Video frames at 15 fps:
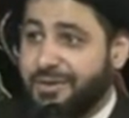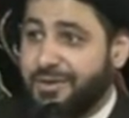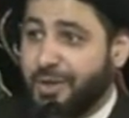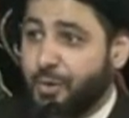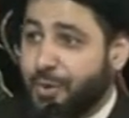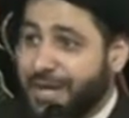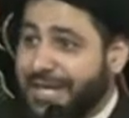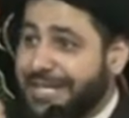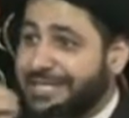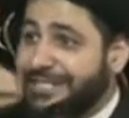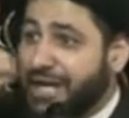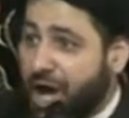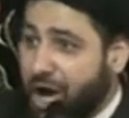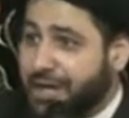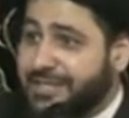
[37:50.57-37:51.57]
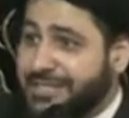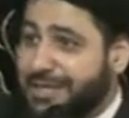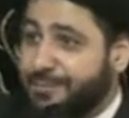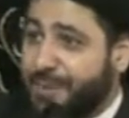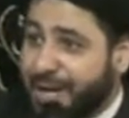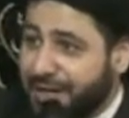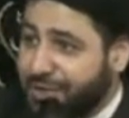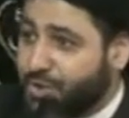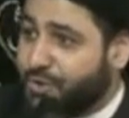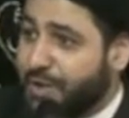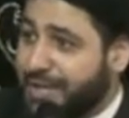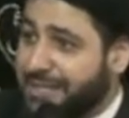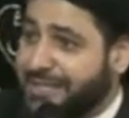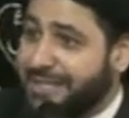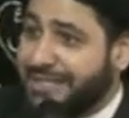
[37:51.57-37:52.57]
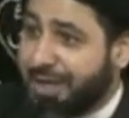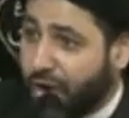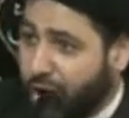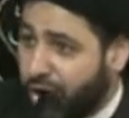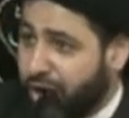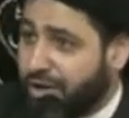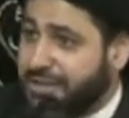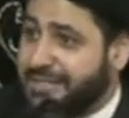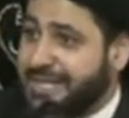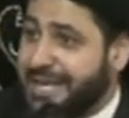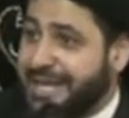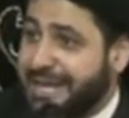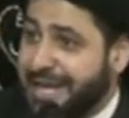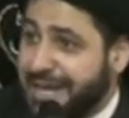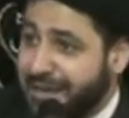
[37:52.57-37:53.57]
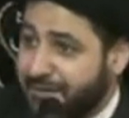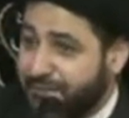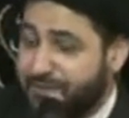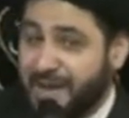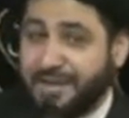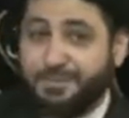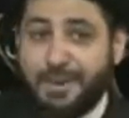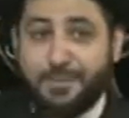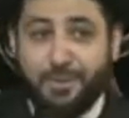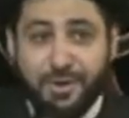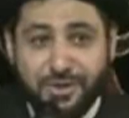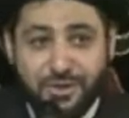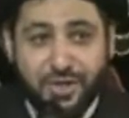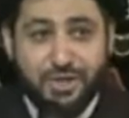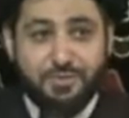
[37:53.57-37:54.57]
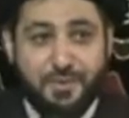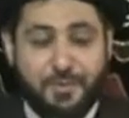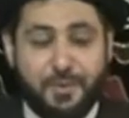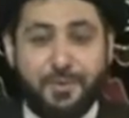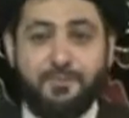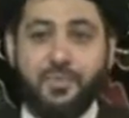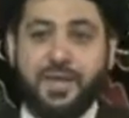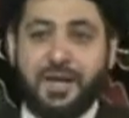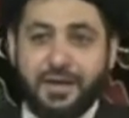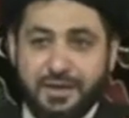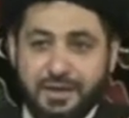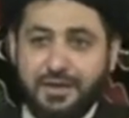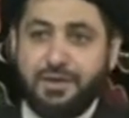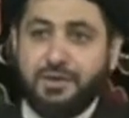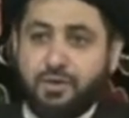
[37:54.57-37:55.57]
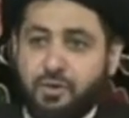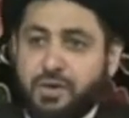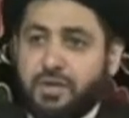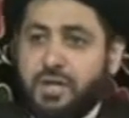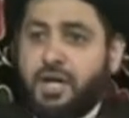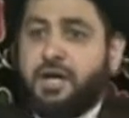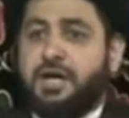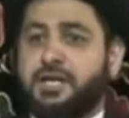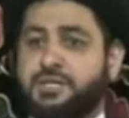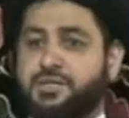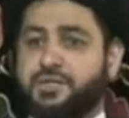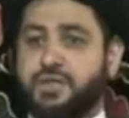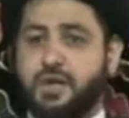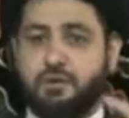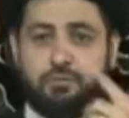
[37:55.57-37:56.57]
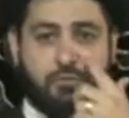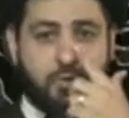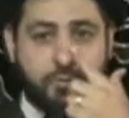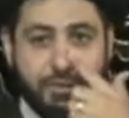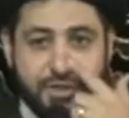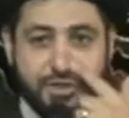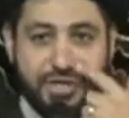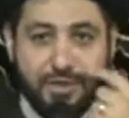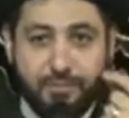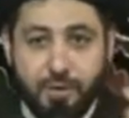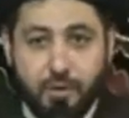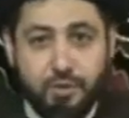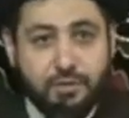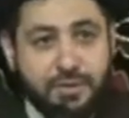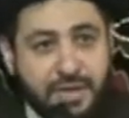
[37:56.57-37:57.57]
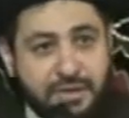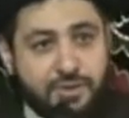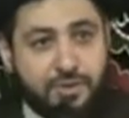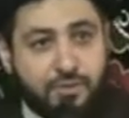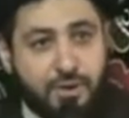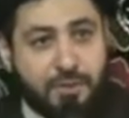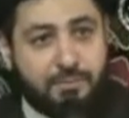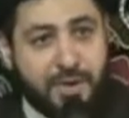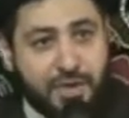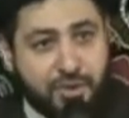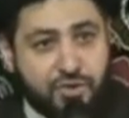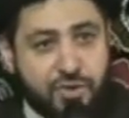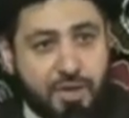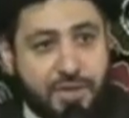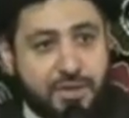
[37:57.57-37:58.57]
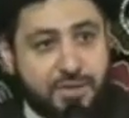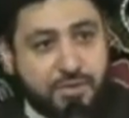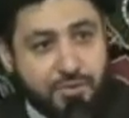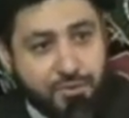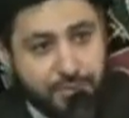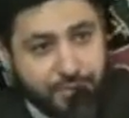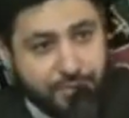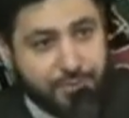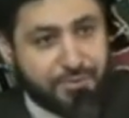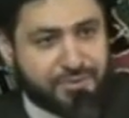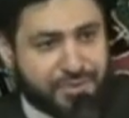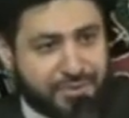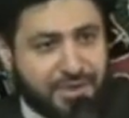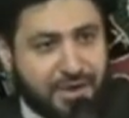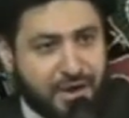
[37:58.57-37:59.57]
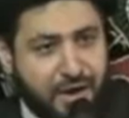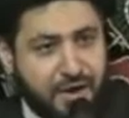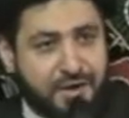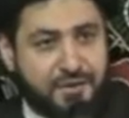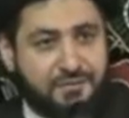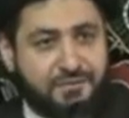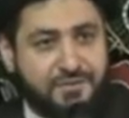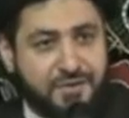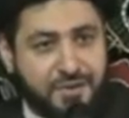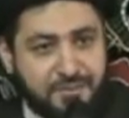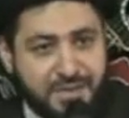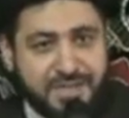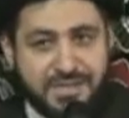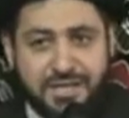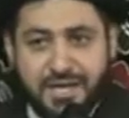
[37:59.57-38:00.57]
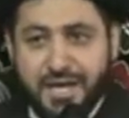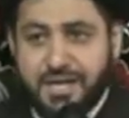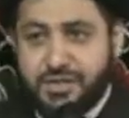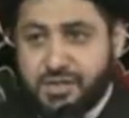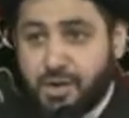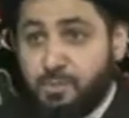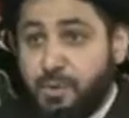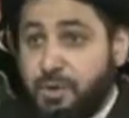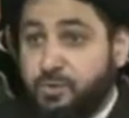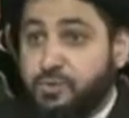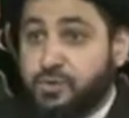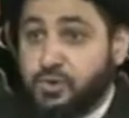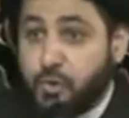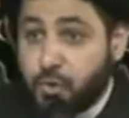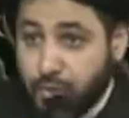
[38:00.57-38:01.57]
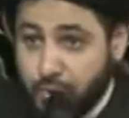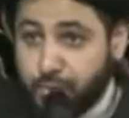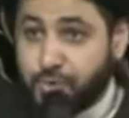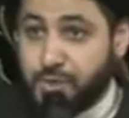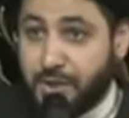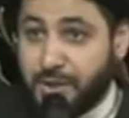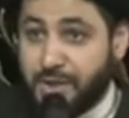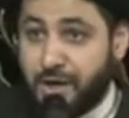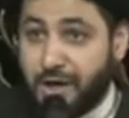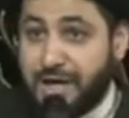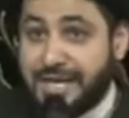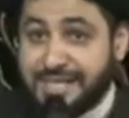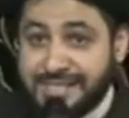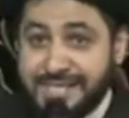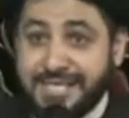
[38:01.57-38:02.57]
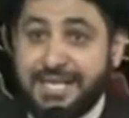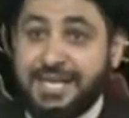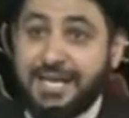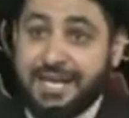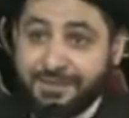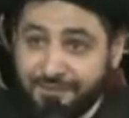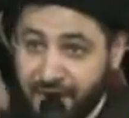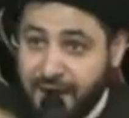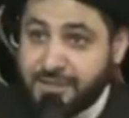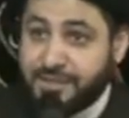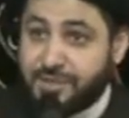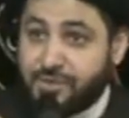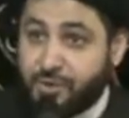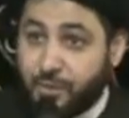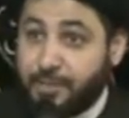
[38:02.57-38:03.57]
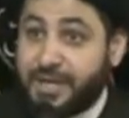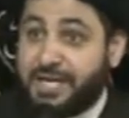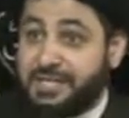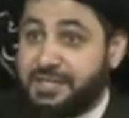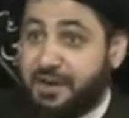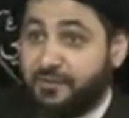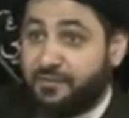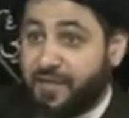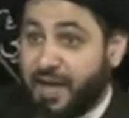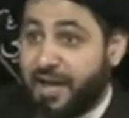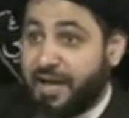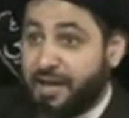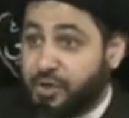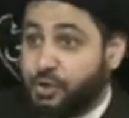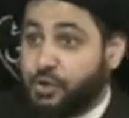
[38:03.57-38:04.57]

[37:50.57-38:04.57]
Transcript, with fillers: The way he talks, he penetrates to the hearts and affect people and change people. Look at like us. We wish that we go next to the marja, let's go to, to the arif, to the mist. someone who's so close to Allah, sit and advise us so because of the